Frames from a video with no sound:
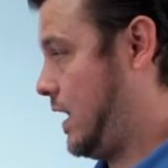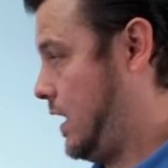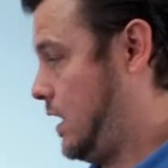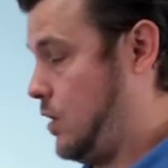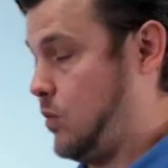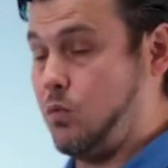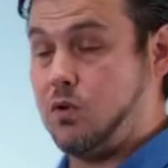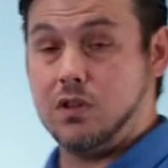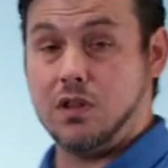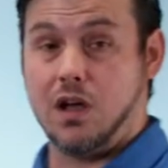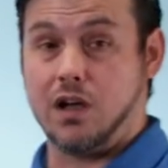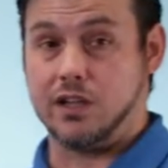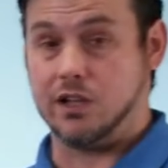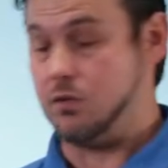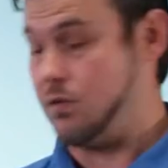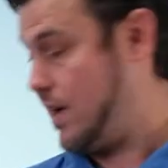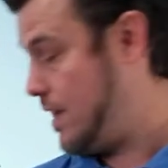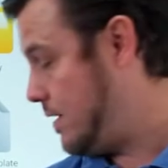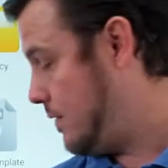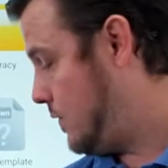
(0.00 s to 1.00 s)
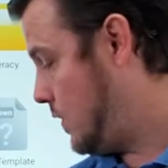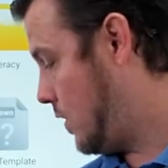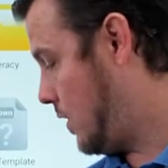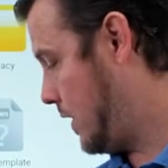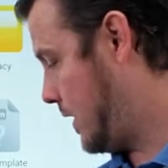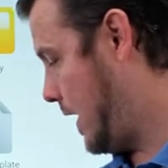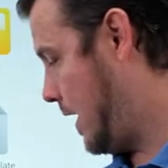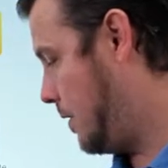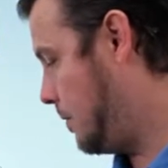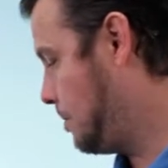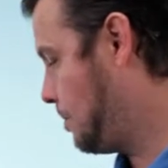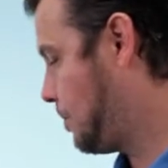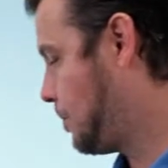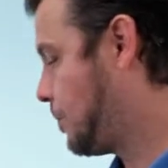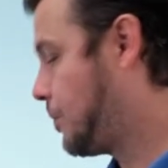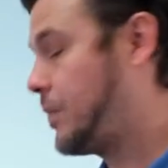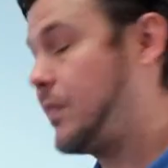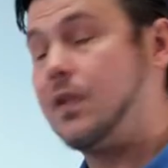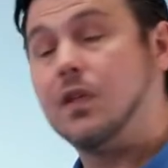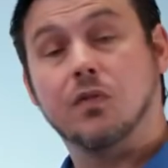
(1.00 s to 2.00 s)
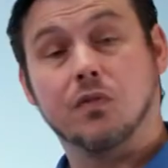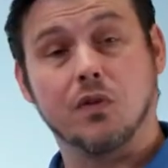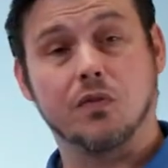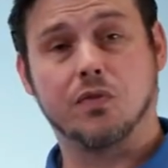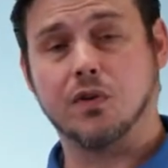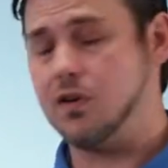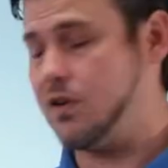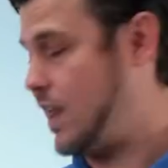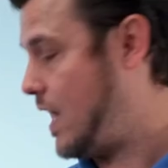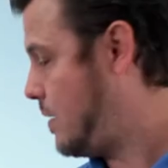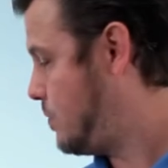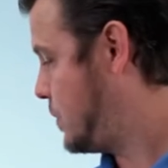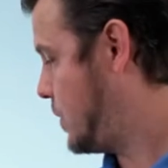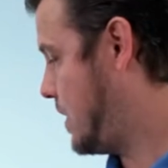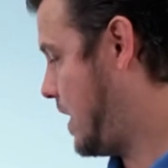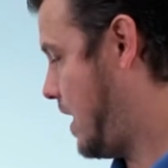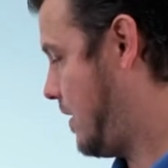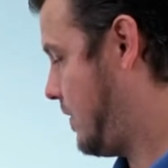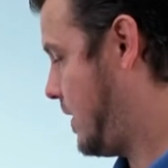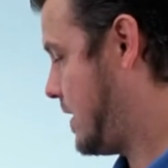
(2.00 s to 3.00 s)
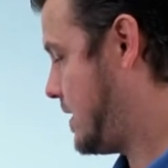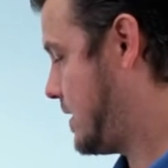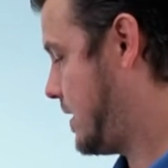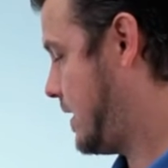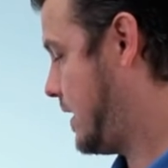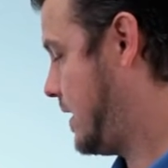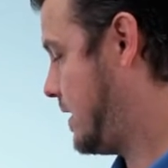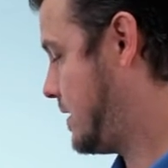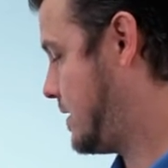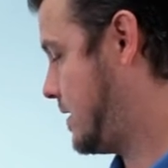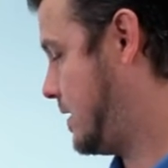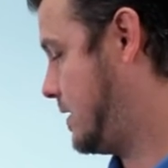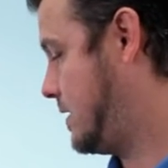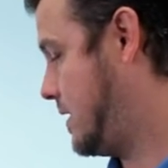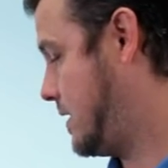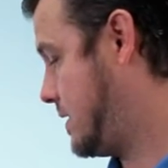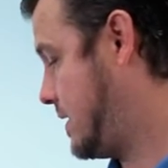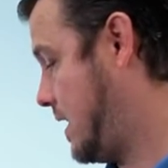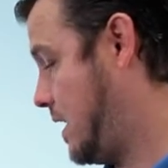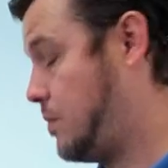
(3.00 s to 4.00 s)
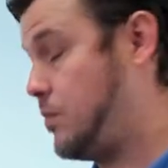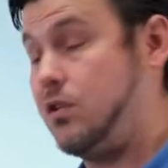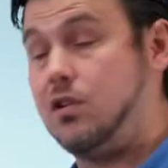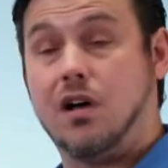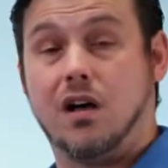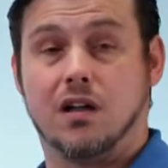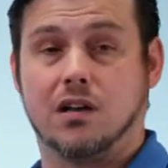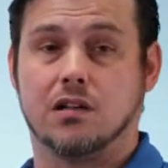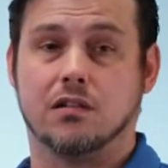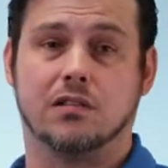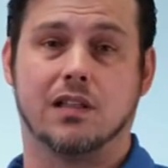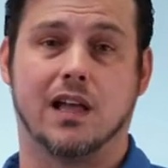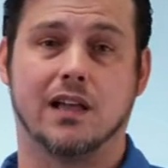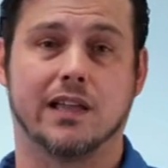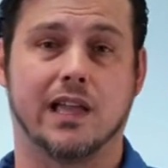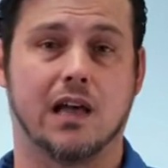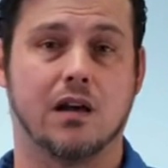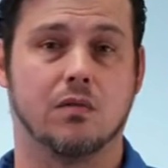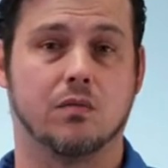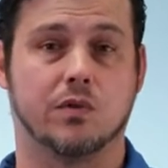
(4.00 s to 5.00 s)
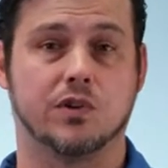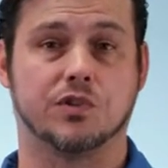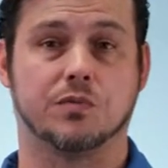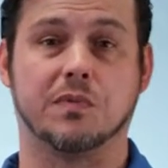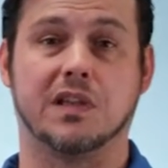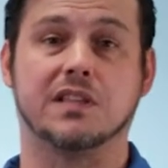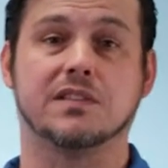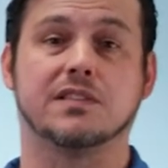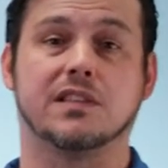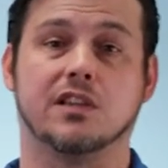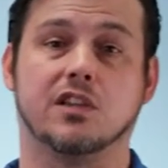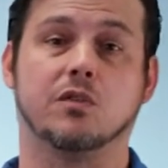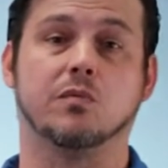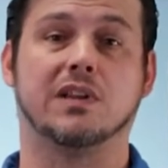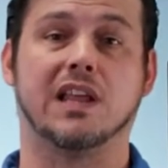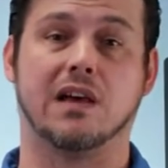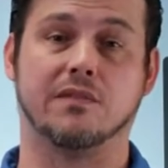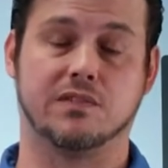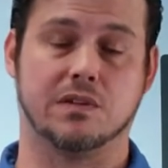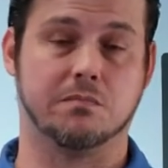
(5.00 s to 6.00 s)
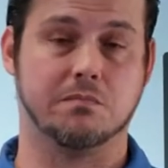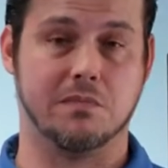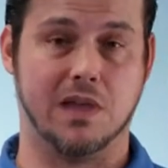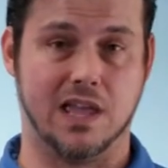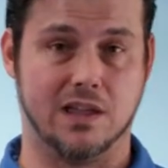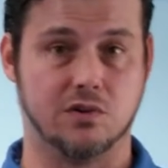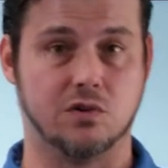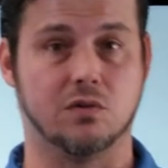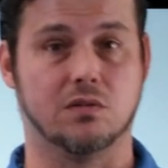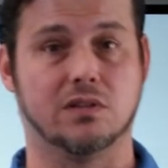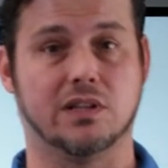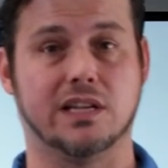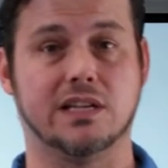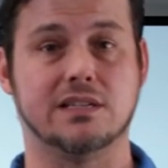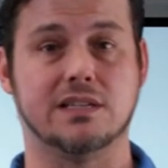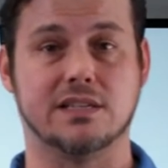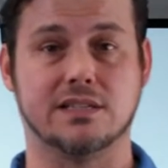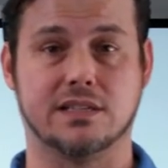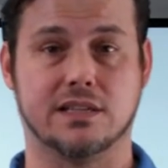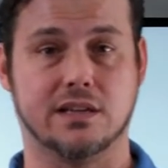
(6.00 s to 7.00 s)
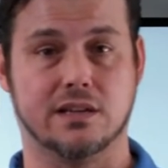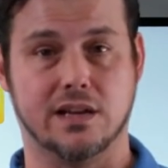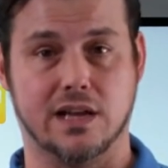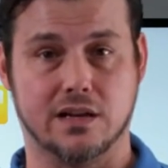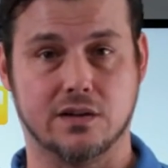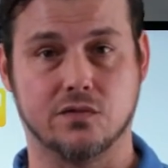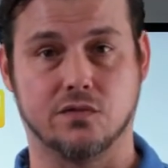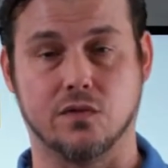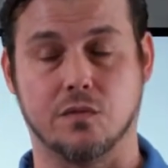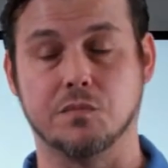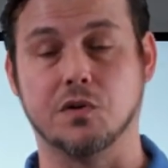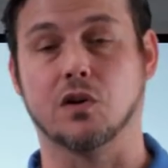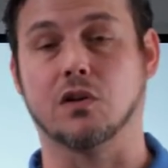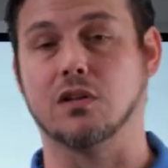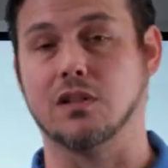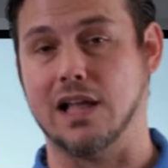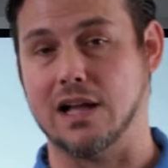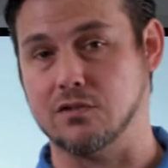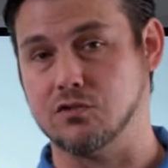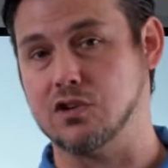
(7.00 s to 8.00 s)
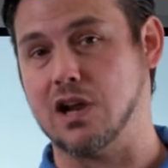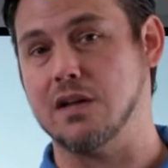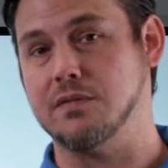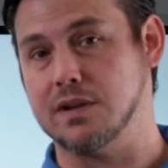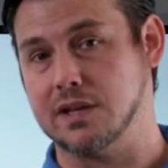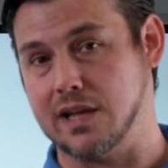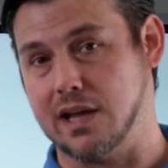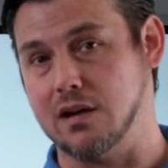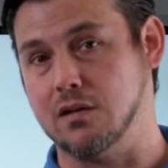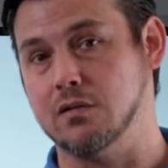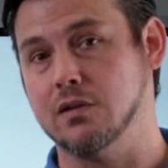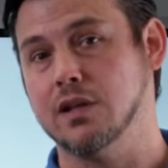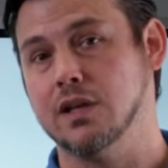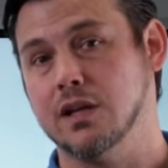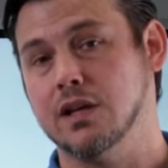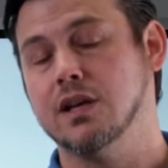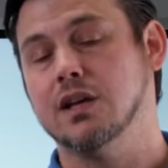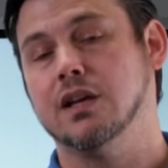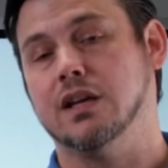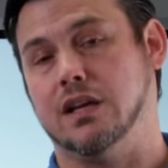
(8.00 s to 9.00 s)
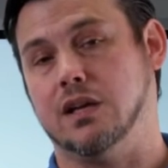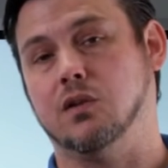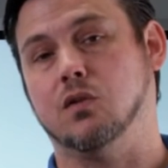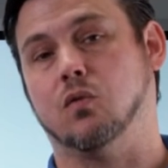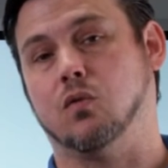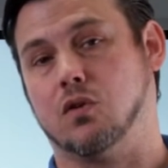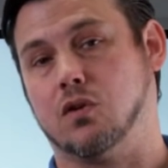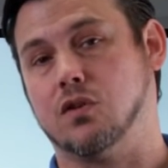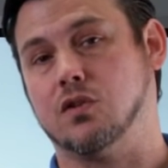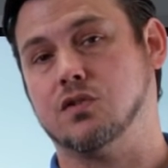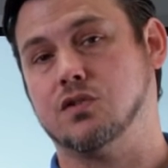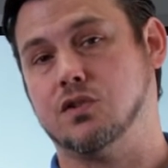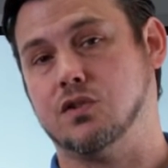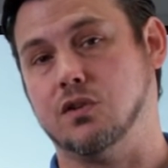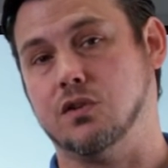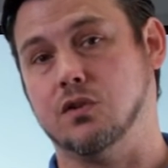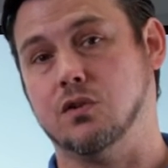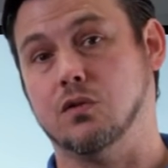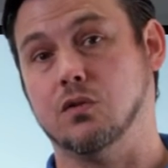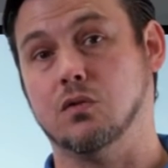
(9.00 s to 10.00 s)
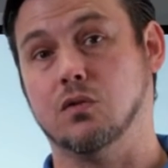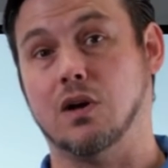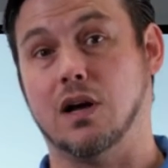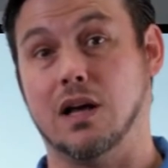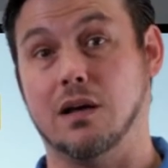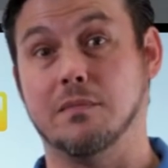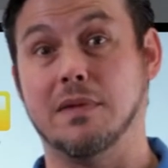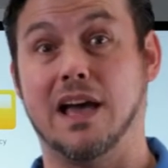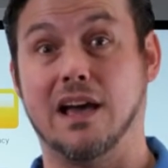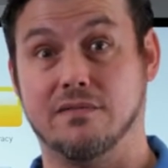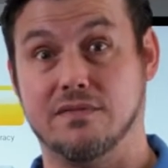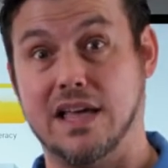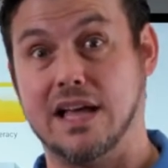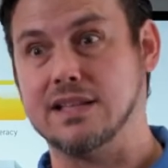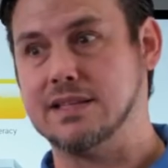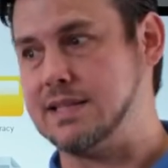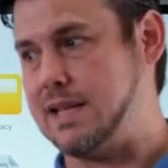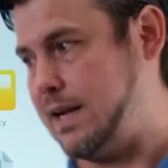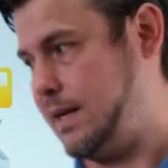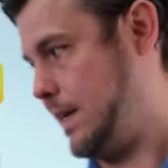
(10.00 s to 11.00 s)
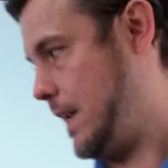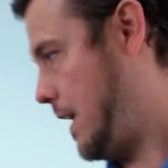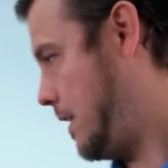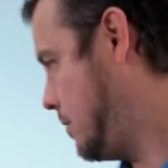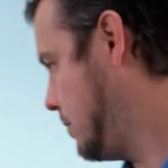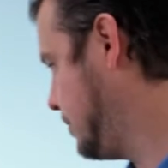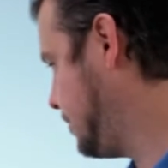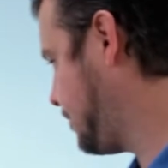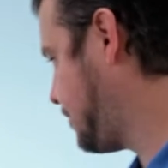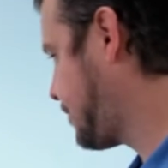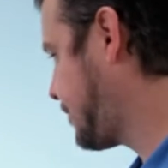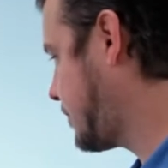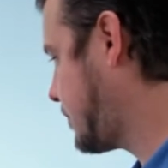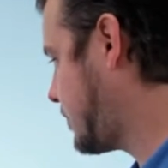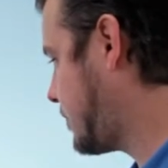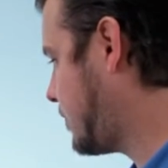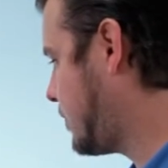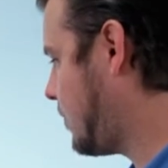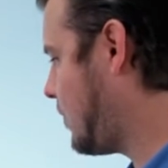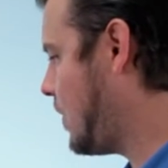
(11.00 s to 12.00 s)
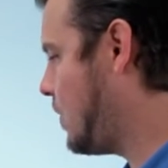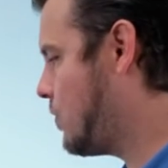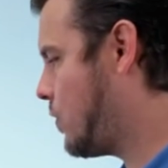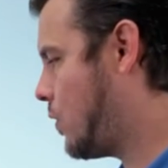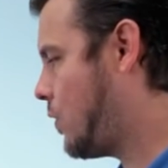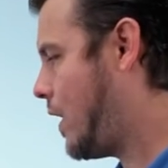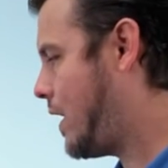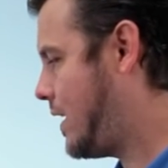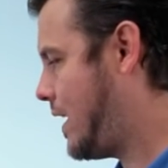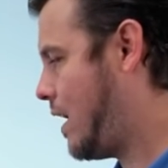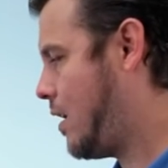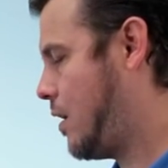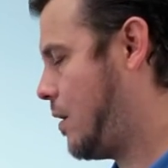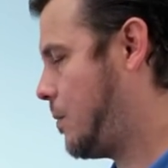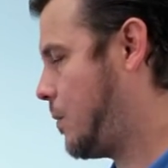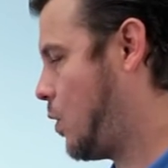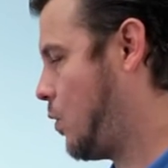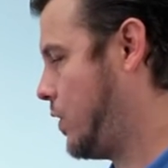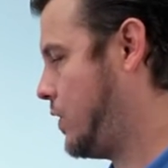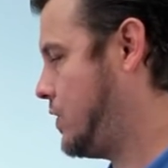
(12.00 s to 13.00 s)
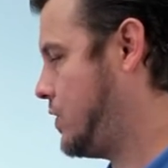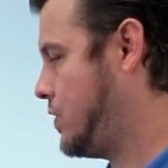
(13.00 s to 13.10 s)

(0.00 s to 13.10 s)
and it will log you out of your account. The third option, obviously, is to disable auto logout, which means that you would have to manually disconnect from your Cloud Drive account in order to have that signed out. For right now, I'm going